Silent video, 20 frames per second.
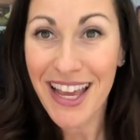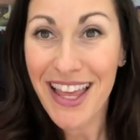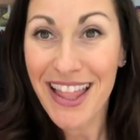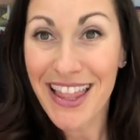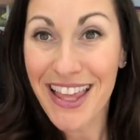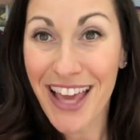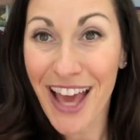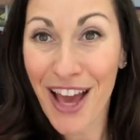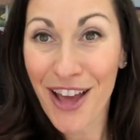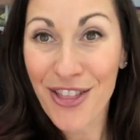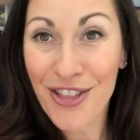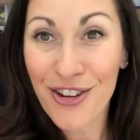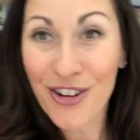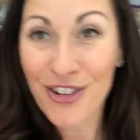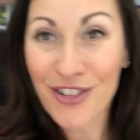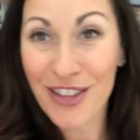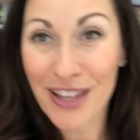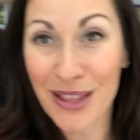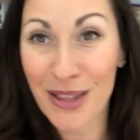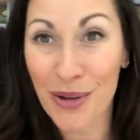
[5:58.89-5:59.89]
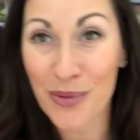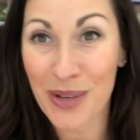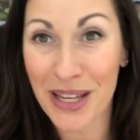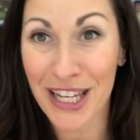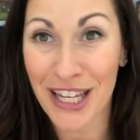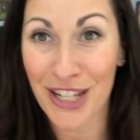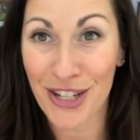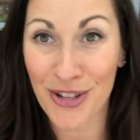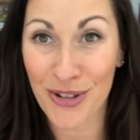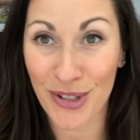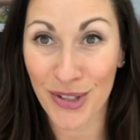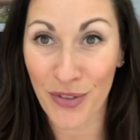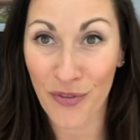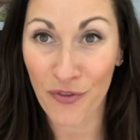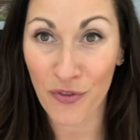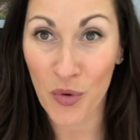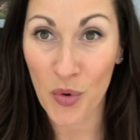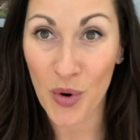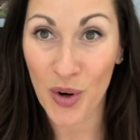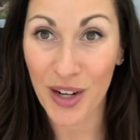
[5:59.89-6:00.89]
The other thing that we can use them
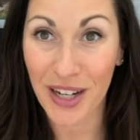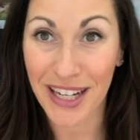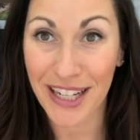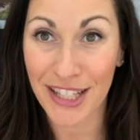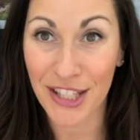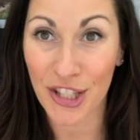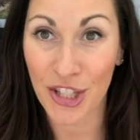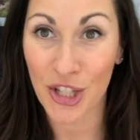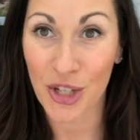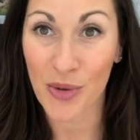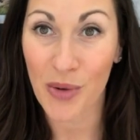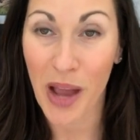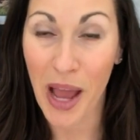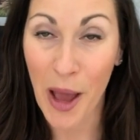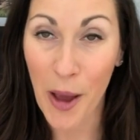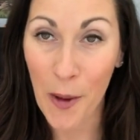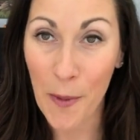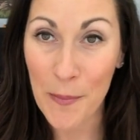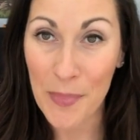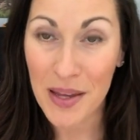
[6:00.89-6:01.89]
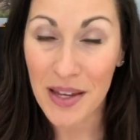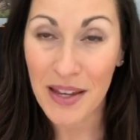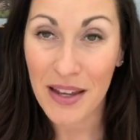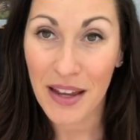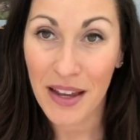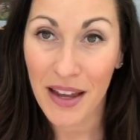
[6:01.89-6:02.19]
for is to help